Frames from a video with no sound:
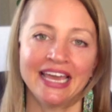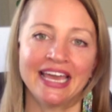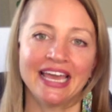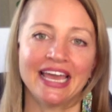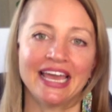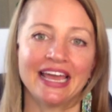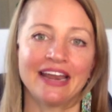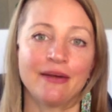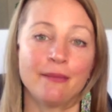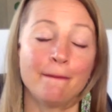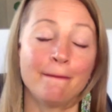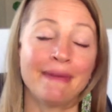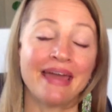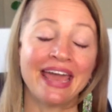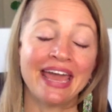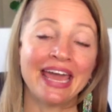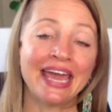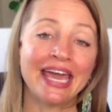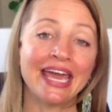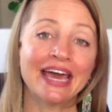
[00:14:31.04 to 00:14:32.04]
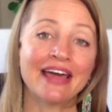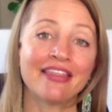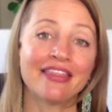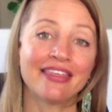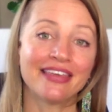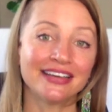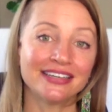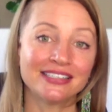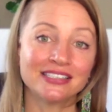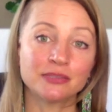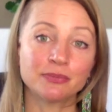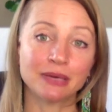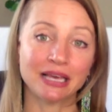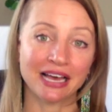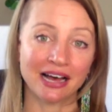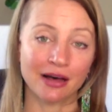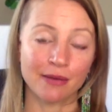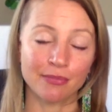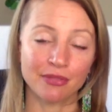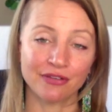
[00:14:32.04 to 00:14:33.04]
and may this
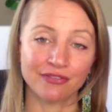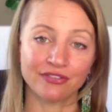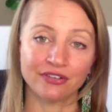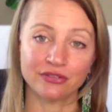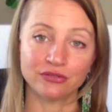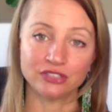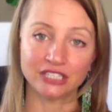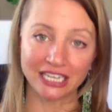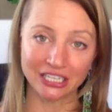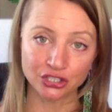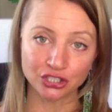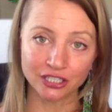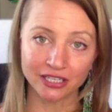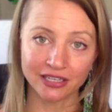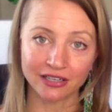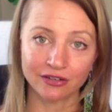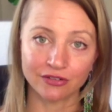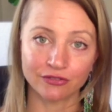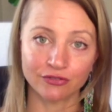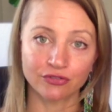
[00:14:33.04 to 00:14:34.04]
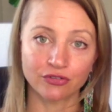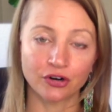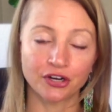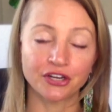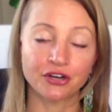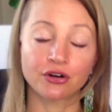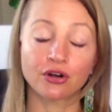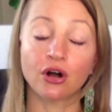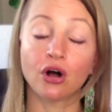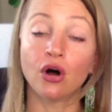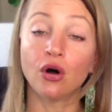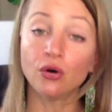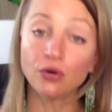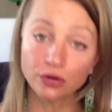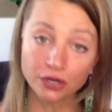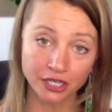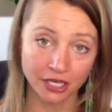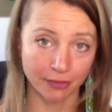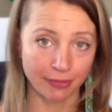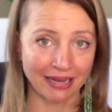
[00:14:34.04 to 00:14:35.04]
become the foundation for your
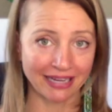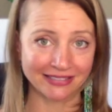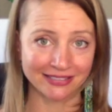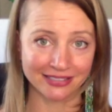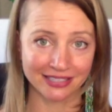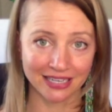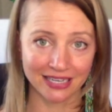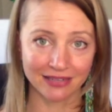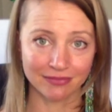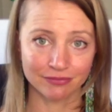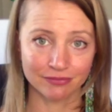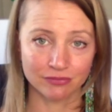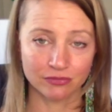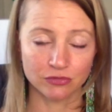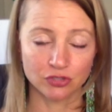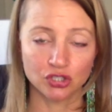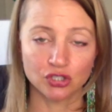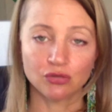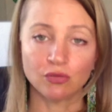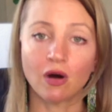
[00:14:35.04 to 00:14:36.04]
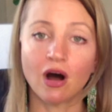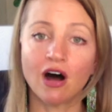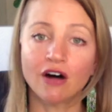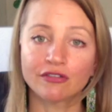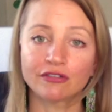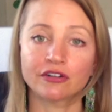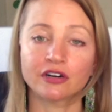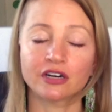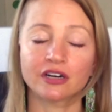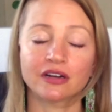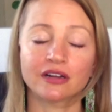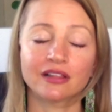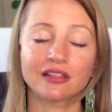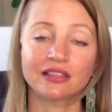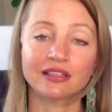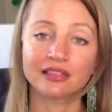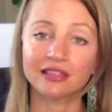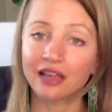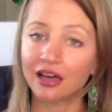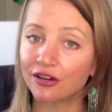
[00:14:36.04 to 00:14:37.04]
own capacity to offer
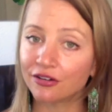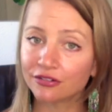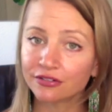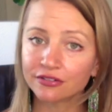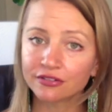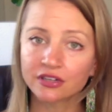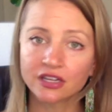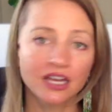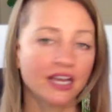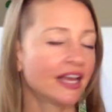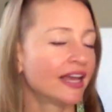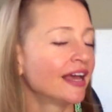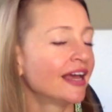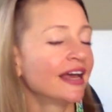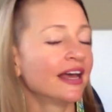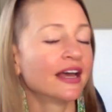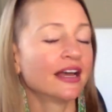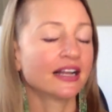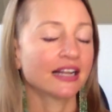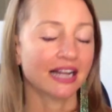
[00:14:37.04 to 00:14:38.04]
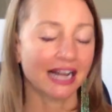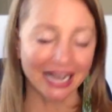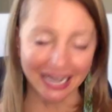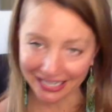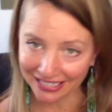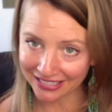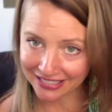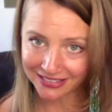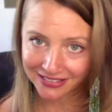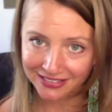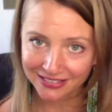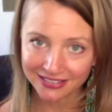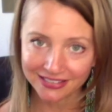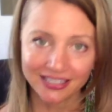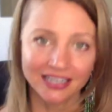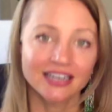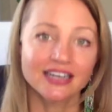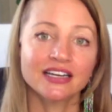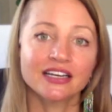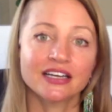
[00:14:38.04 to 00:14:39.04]
love, kindness,
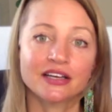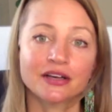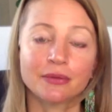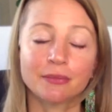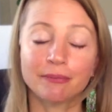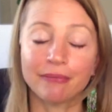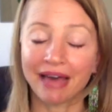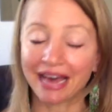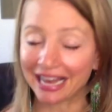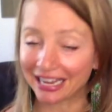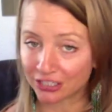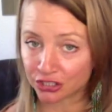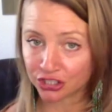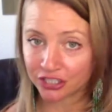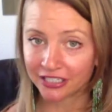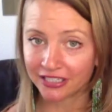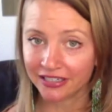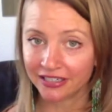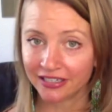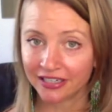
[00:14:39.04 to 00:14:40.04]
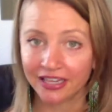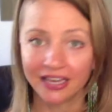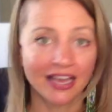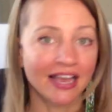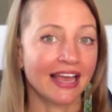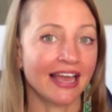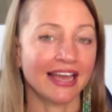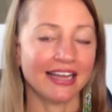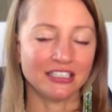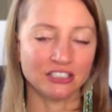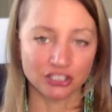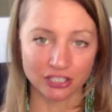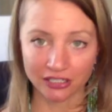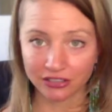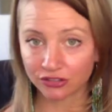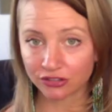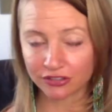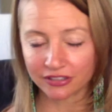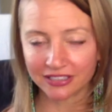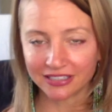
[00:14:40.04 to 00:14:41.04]
compassion, and
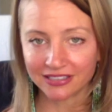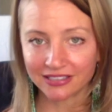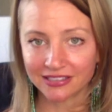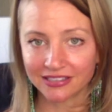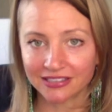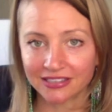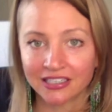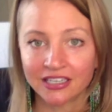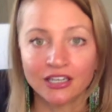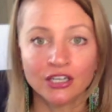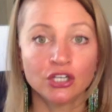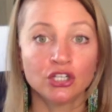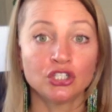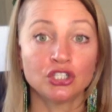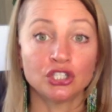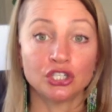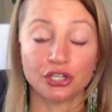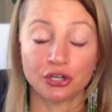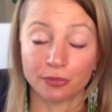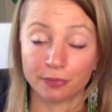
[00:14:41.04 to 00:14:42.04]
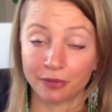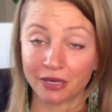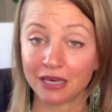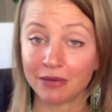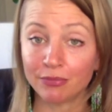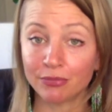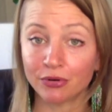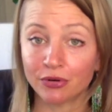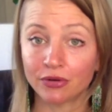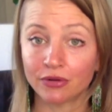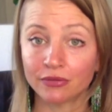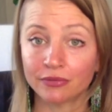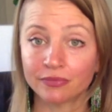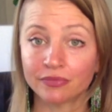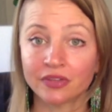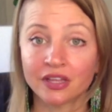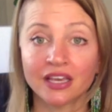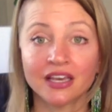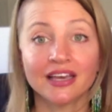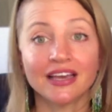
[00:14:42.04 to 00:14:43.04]
gentleness to your people
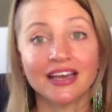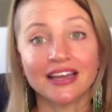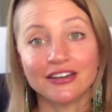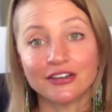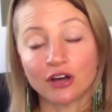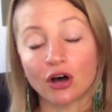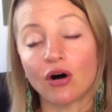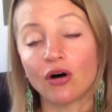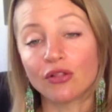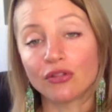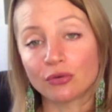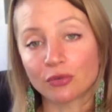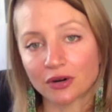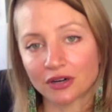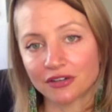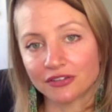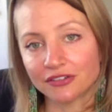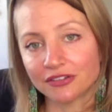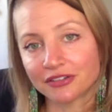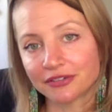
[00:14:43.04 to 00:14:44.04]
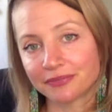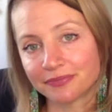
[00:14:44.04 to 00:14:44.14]
and to all the world.